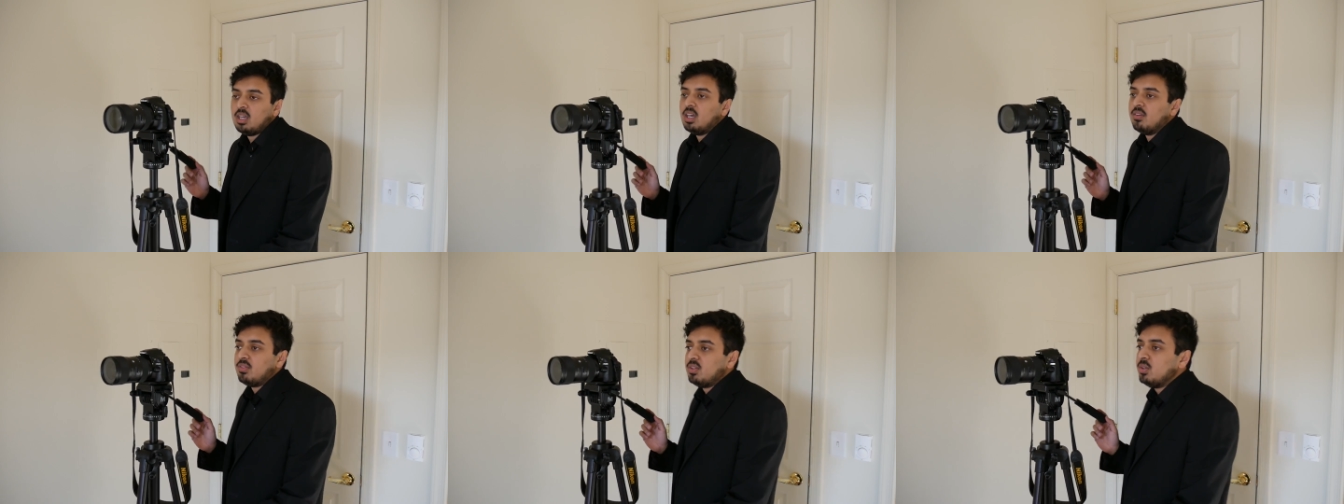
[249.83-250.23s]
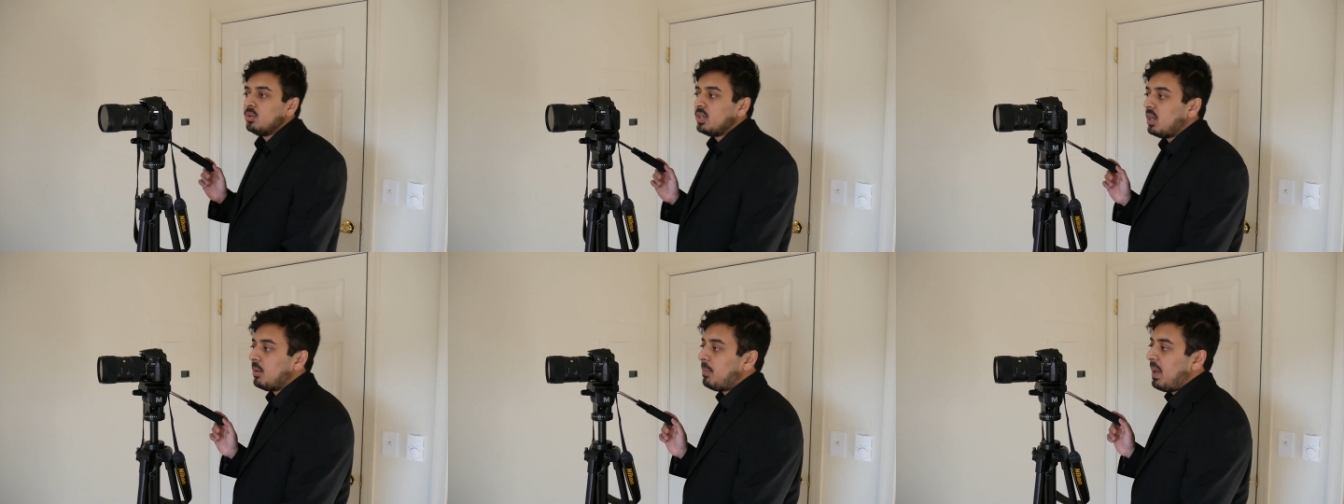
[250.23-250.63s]
If you're
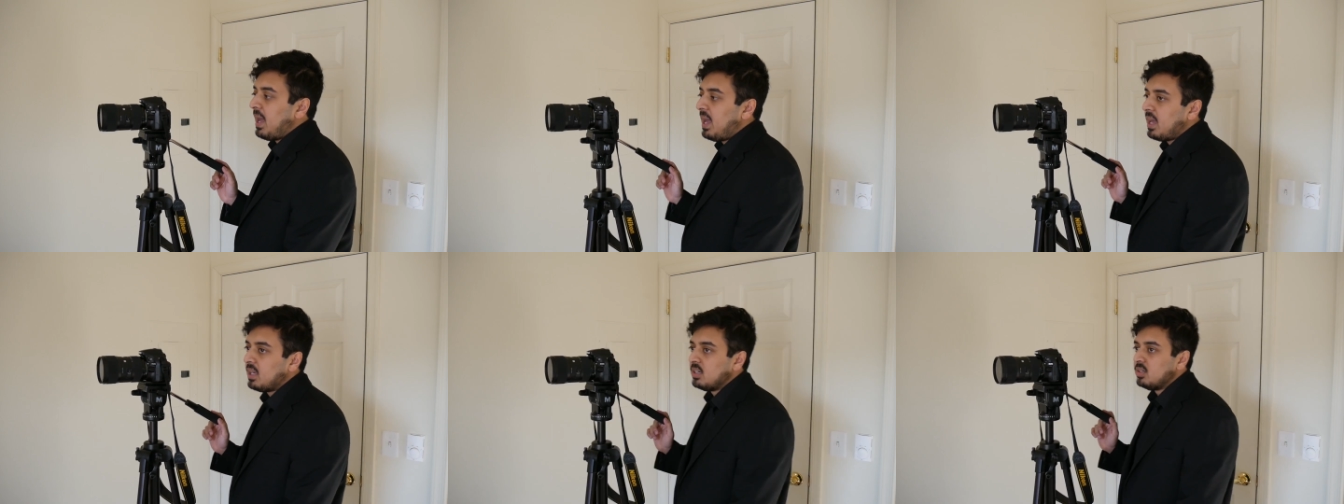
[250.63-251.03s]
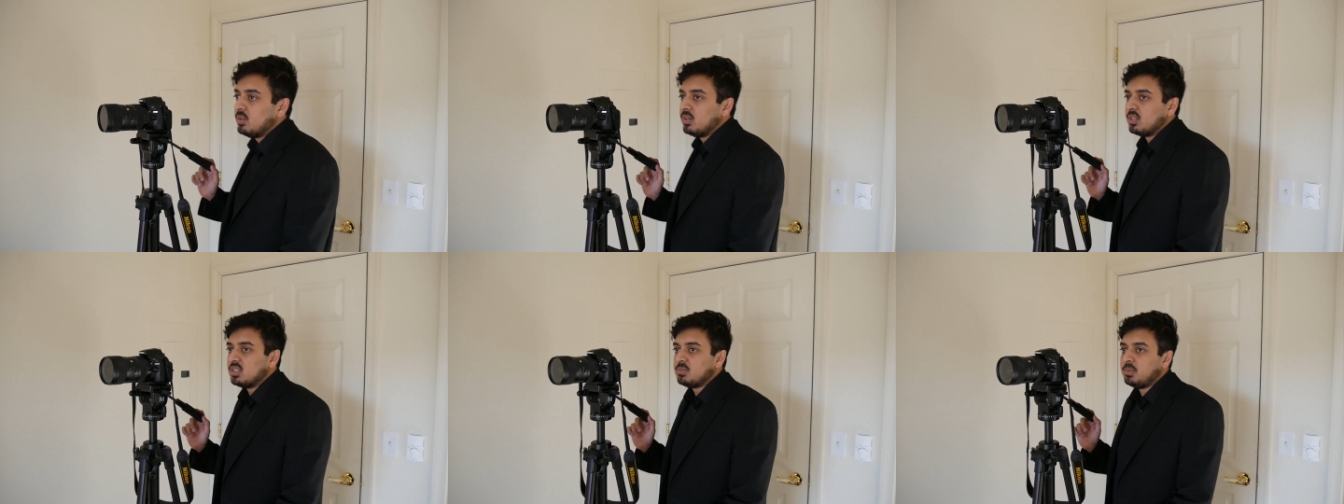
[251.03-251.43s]
doing a pan
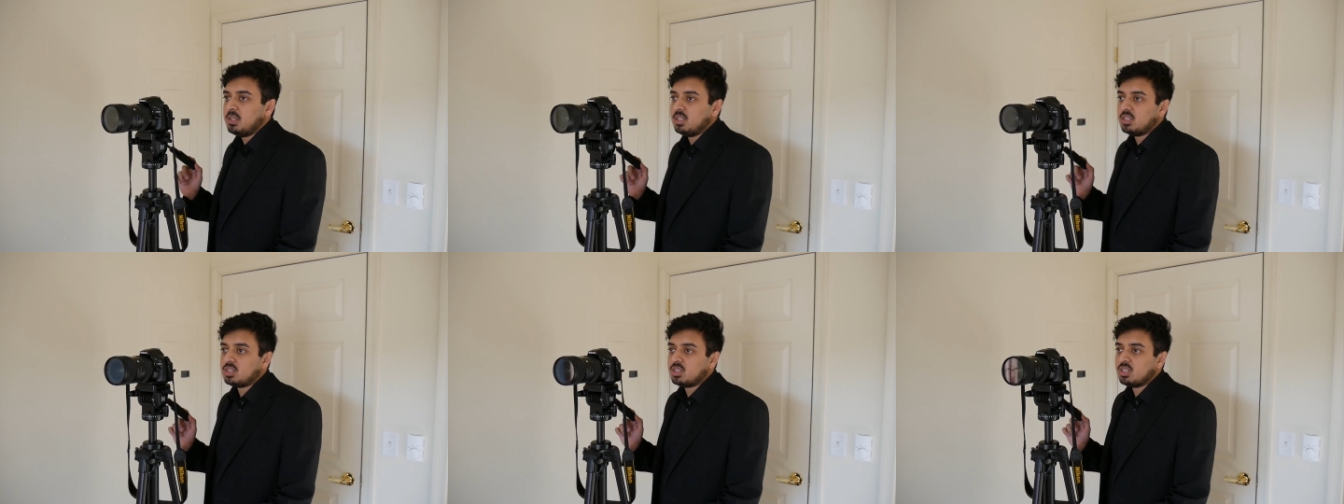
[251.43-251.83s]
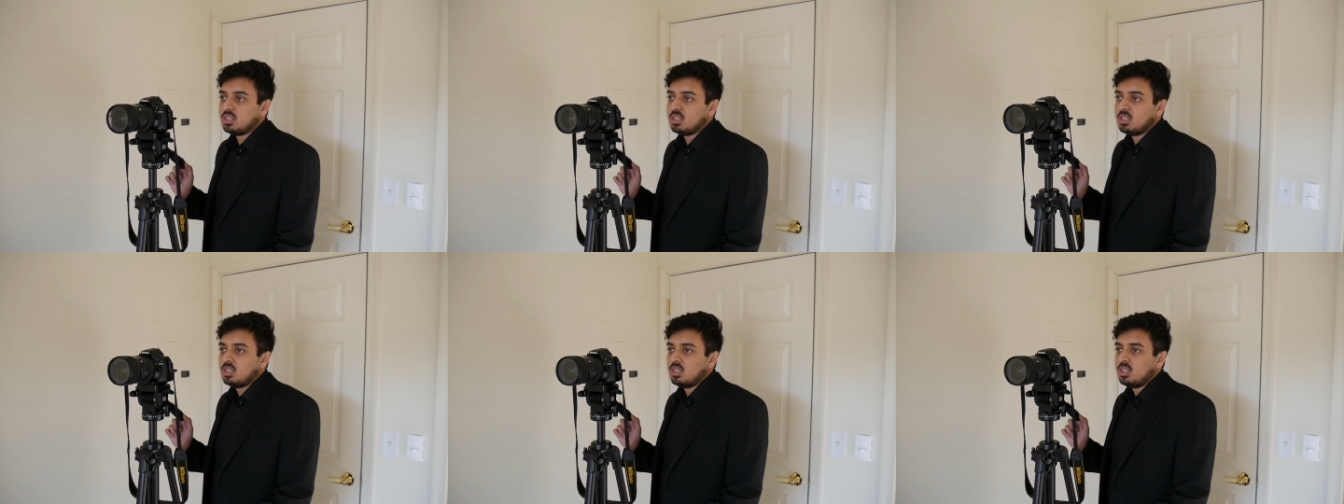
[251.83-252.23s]
during a speech,
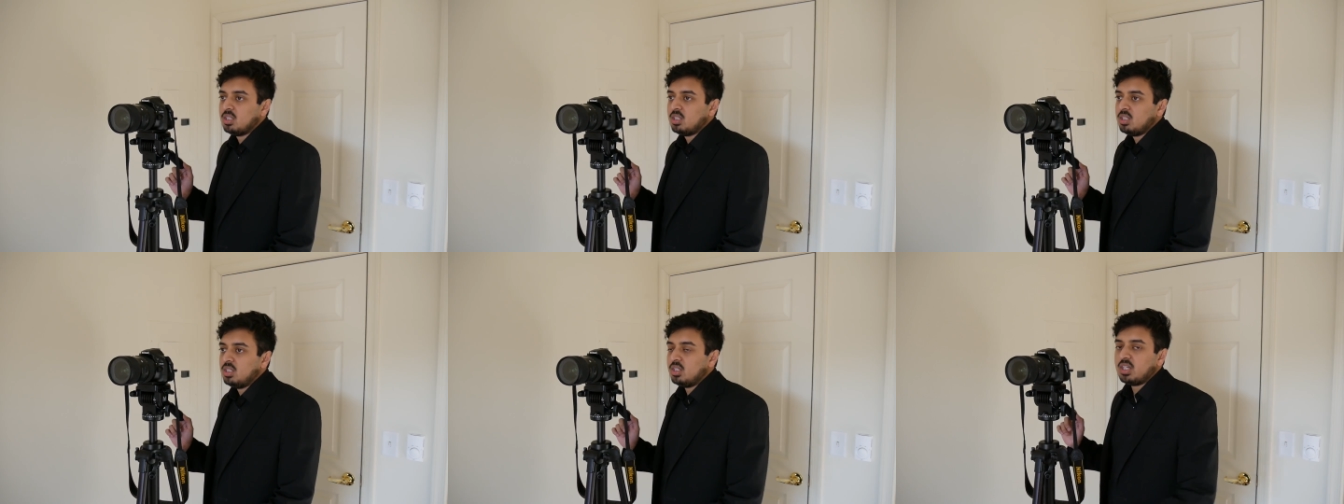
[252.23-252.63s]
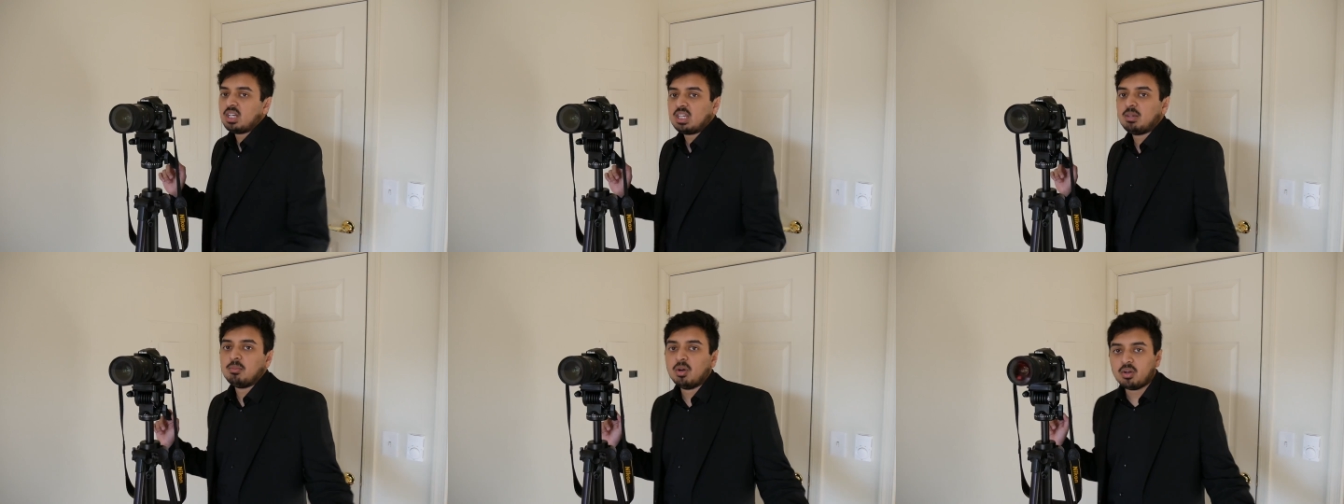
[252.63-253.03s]
you gotta
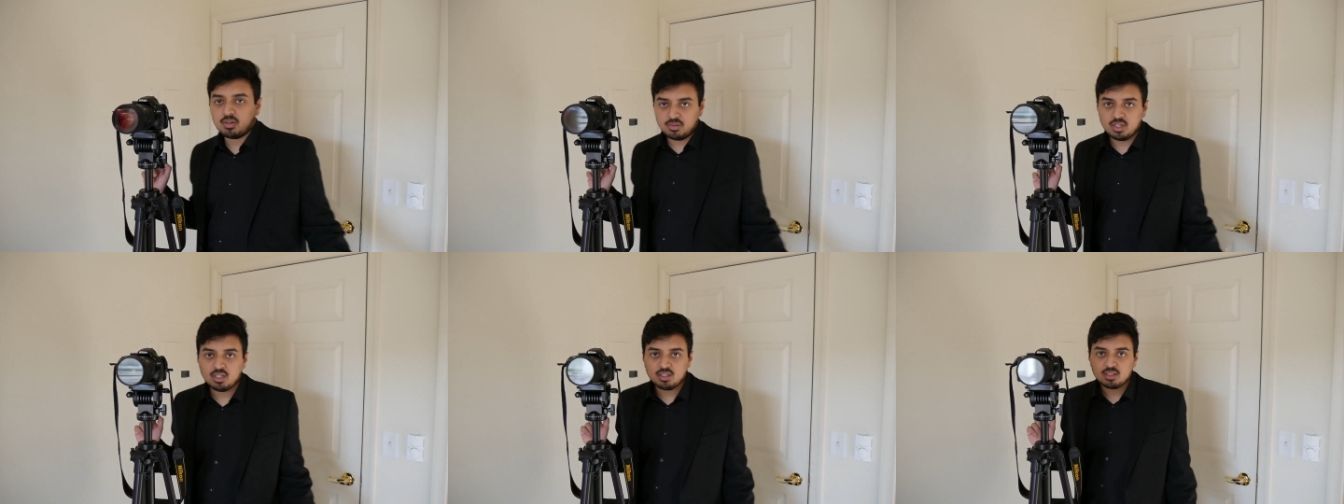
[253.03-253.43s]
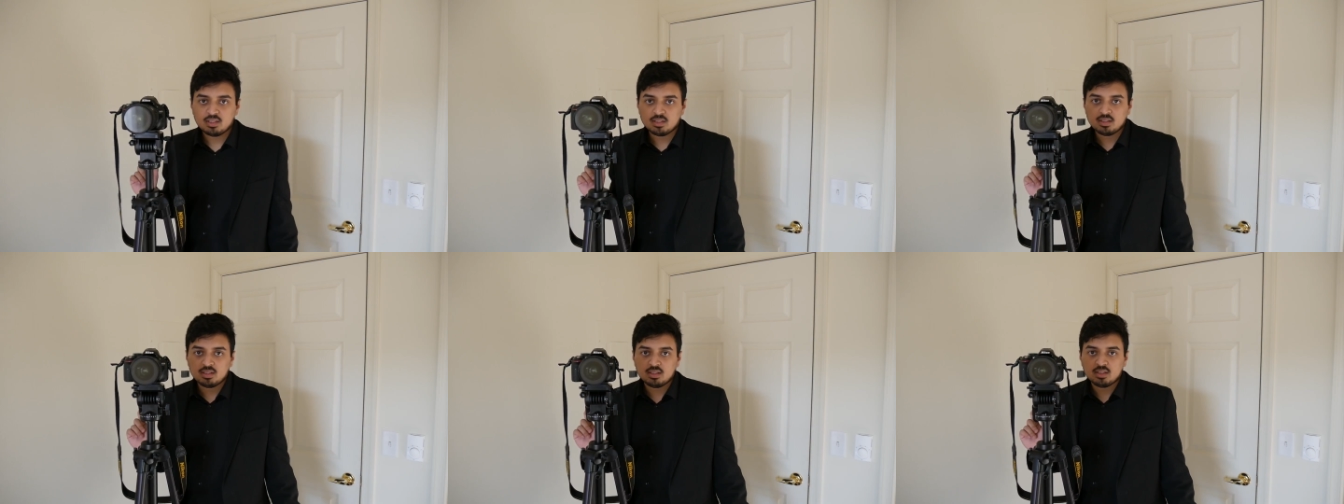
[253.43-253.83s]
keep going, right?
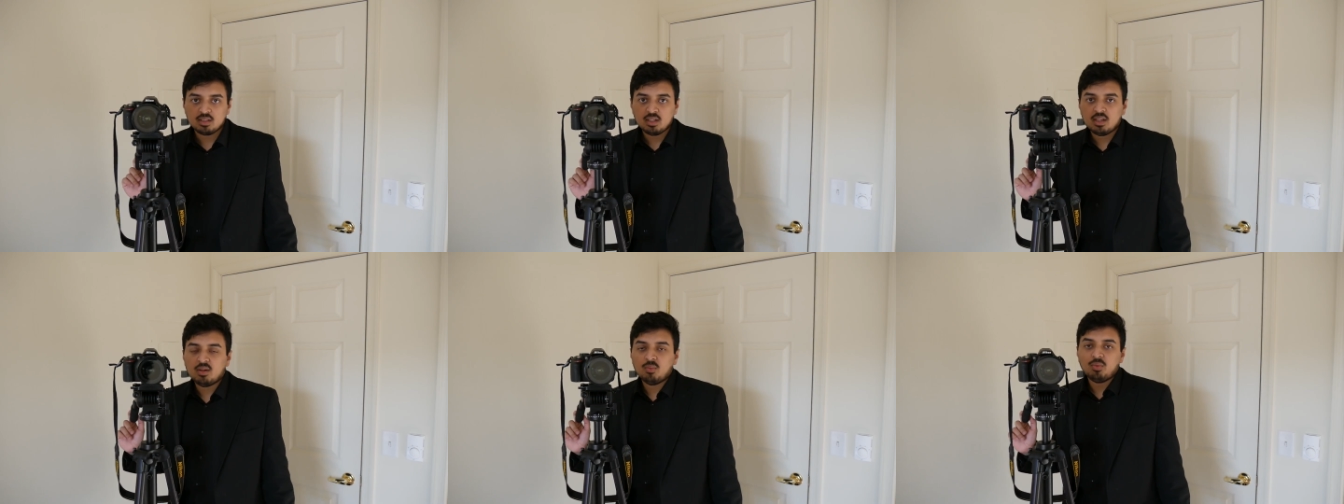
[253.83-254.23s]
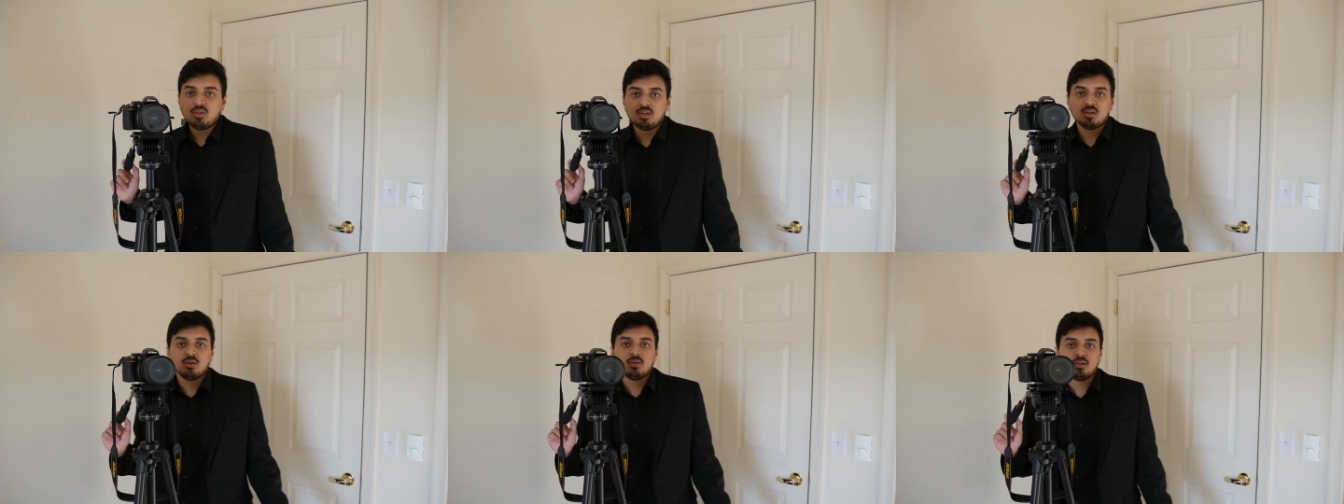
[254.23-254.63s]
Where are
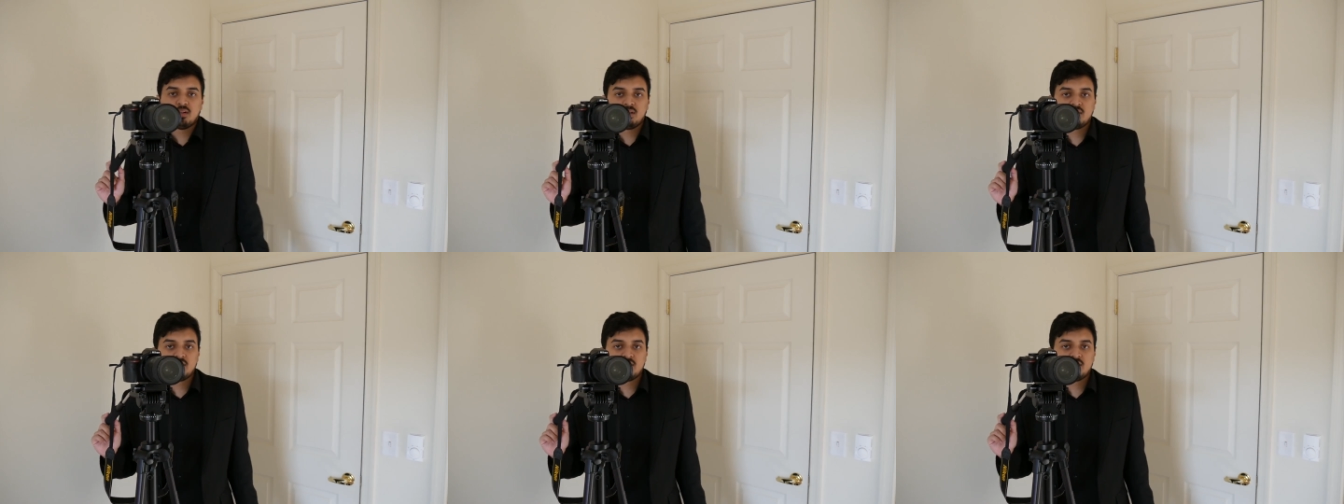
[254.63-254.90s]
you going?